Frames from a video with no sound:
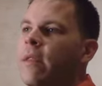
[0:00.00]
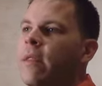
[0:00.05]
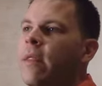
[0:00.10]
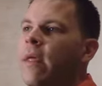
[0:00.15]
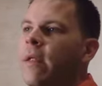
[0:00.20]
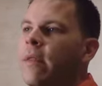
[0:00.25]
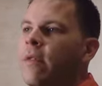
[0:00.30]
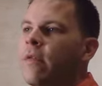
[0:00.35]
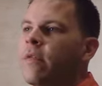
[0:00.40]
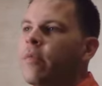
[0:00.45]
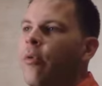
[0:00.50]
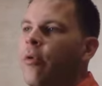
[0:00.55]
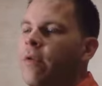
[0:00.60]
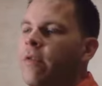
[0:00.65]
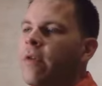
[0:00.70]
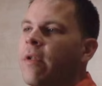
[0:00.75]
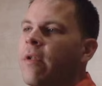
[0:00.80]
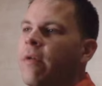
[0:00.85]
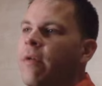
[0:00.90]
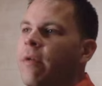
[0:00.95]
that the sport
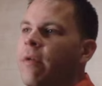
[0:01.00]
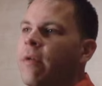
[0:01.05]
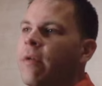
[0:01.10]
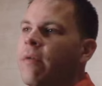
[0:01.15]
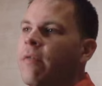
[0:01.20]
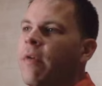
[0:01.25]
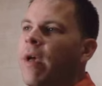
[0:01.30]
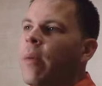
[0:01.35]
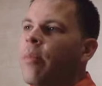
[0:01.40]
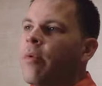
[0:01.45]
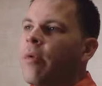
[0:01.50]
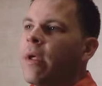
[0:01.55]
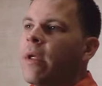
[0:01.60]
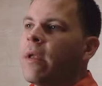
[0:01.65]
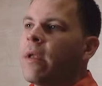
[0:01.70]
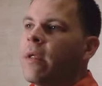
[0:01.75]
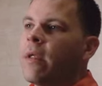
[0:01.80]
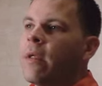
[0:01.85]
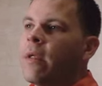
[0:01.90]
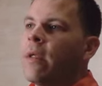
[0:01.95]
is going to
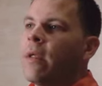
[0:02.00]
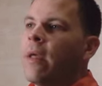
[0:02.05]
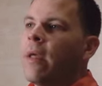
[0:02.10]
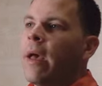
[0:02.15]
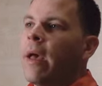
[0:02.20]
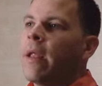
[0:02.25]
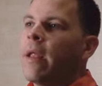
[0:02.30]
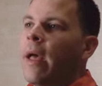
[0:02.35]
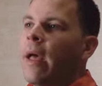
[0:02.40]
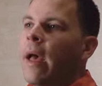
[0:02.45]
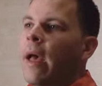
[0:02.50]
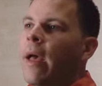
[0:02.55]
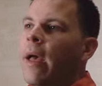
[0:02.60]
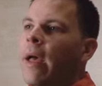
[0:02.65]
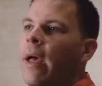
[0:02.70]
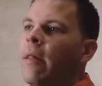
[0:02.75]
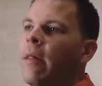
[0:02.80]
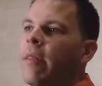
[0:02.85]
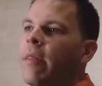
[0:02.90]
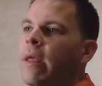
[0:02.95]
evaporate
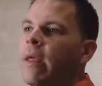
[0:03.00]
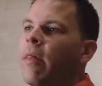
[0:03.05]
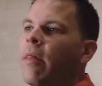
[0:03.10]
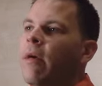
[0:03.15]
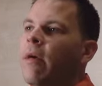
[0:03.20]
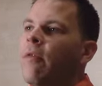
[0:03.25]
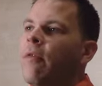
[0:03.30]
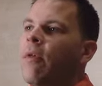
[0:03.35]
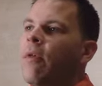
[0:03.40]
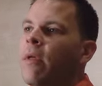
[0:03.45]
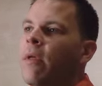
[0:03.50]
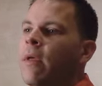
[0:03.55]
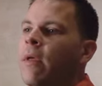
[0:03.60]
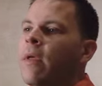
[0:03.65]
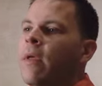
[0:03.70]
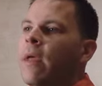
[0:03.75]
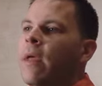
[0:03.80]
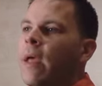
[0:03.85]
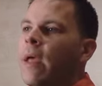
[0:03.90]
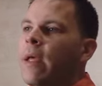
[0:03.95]
at a league level,
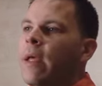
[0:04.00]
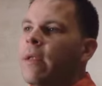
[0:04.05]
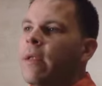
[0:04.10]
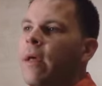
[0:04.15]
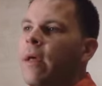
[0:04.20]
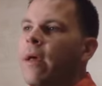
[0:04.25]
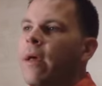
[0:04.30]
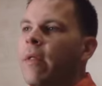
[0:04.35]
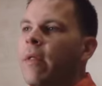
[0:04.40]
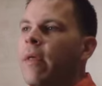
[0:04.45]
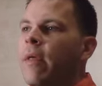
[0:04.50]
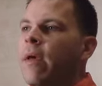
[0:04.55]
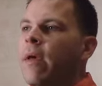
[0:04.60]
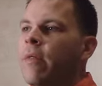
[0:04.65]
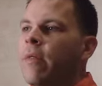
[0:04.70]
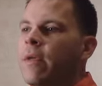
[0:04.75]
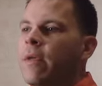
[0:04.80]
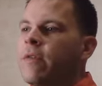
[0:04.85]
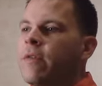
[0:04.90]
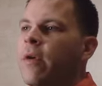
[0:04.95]
and
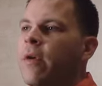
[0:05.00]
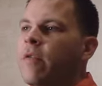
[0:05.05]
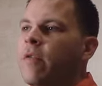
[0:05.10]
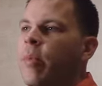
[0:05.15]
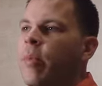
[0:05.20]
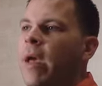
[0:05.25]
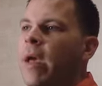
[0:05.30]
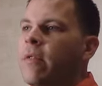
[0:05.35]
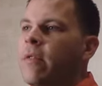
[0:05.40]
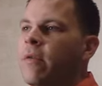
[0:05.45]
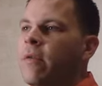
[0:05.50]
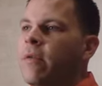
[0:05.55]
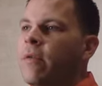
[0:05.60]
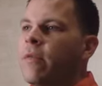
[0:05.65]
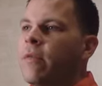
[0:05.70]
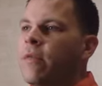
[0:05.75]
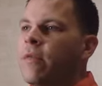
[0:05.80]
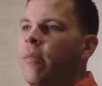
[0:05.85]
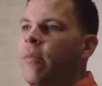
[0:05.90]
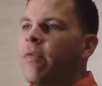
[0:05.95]
unless it goes back
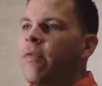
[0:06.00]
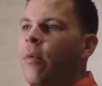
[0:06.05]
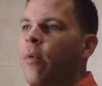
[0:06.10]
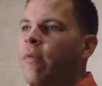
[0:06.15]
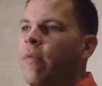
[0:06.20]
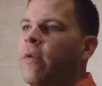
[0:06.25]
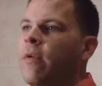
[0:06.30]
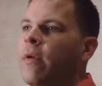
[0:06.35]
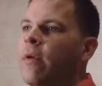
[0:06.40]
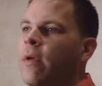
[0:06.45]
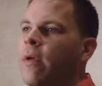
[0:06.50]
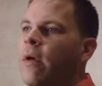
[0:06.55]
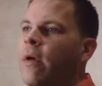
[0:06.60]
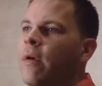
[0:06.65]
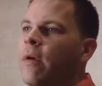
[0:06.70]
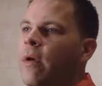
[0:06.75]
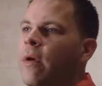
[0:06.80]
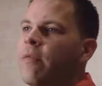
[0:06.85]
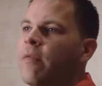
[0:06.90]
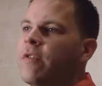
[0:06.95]
to some form
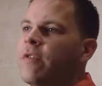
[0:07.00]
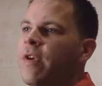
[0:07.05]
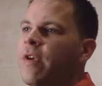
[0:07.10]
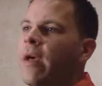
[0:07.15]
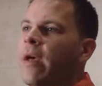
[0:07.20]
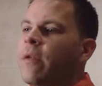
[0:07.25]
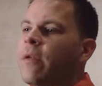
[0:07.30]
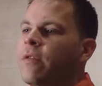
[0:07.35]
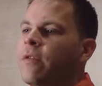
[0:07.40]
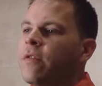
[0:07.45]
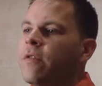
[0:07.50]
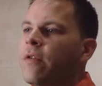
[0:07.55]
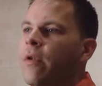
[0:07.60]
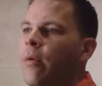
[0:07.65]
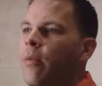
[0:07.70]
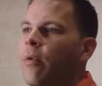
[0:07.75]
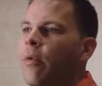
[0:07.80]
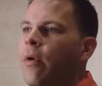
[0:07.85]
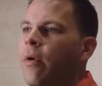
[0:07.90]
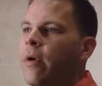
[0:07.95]
of a challenge,
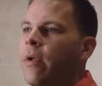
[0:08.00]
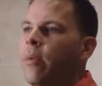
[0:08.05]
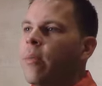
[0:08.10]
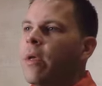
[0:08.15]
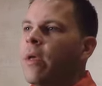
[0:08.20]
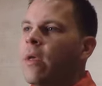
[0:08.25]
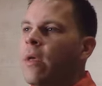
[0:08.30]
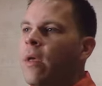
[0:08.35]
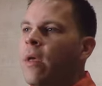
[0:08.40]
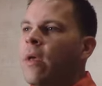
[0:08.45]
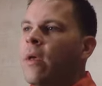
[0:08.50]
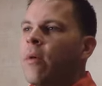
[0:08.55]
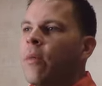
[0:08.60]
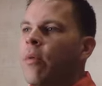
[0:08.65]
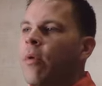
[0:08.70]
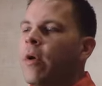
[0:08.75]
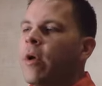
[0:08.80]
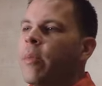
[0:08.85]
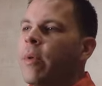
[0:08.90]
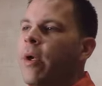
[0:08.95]
we're all going to be
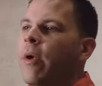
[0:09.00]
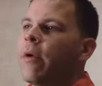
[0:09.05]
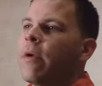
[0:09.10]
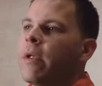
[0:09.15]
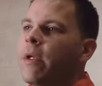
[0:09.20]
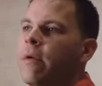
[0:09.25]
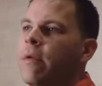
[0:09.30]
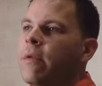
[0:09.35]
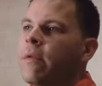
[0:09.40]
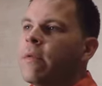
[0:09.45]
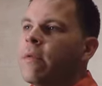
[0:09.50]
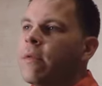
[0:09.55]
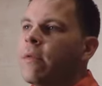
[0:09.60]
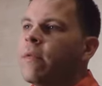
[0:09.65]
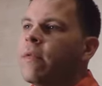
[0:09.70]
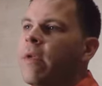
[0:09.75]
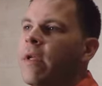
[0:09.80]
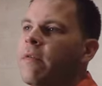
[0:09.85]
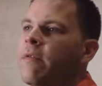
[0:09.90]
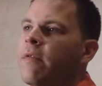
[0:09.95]
hurting here in
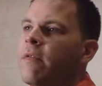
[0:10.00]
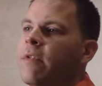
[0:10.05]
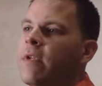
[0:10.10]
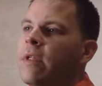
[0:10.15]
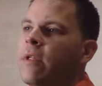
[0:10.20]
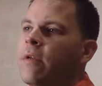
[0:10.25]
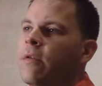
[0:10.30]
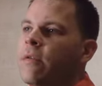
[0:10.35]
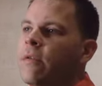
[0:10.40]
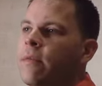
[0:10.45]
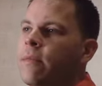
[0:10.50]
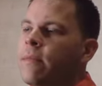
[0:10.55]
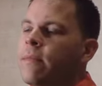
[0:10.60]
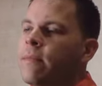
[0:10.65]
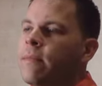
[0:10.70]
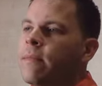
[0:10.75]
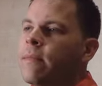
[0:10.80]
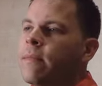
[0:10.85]
10-15 years.